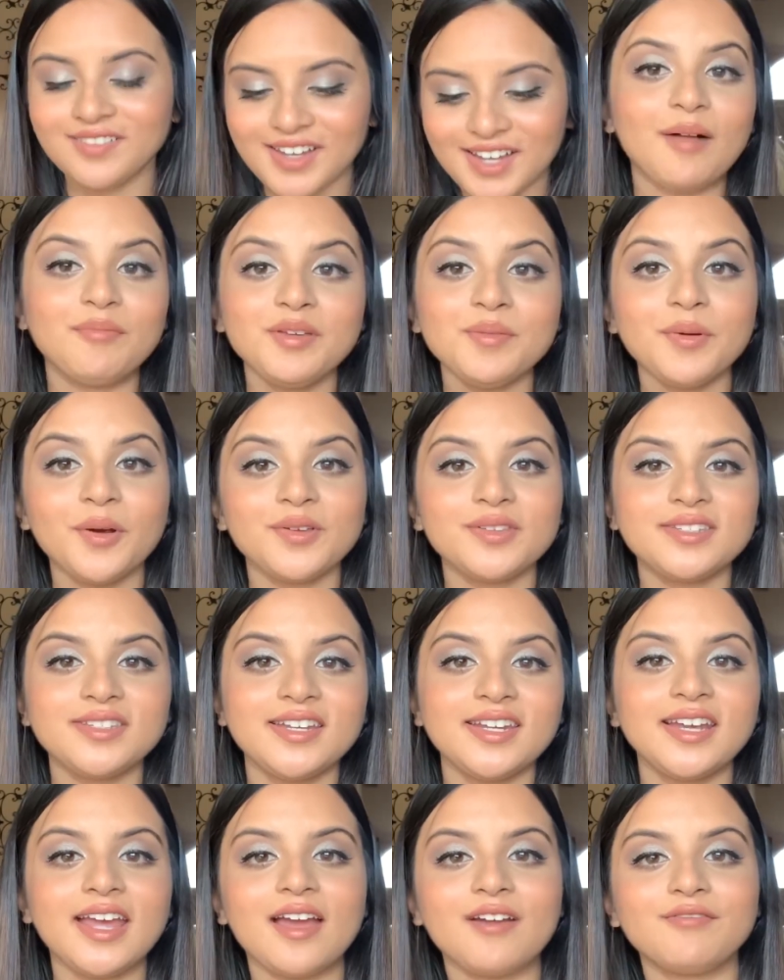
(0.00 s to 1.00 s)
I'll be
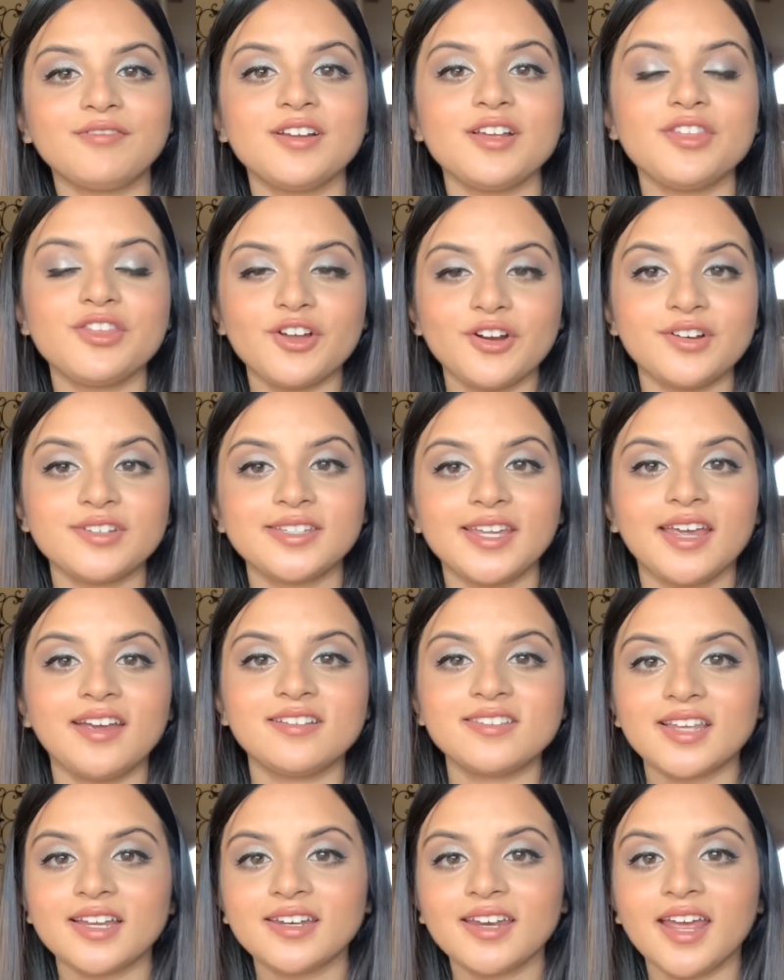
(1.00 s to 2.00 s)
posting every Thursday and
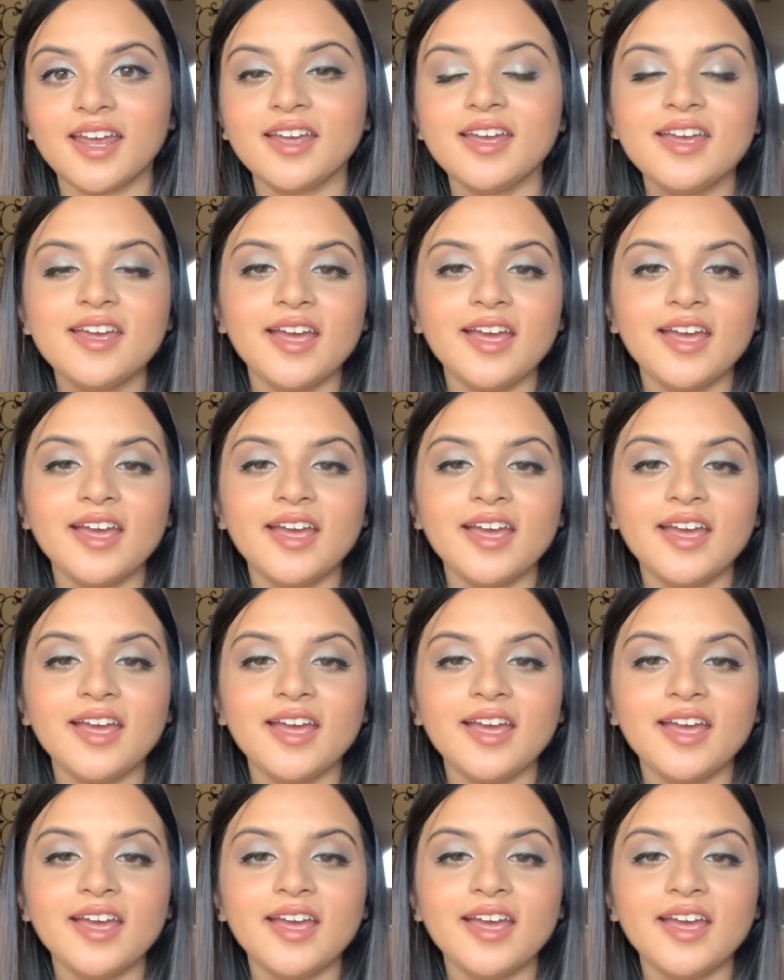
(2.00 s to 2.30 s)
Sunday.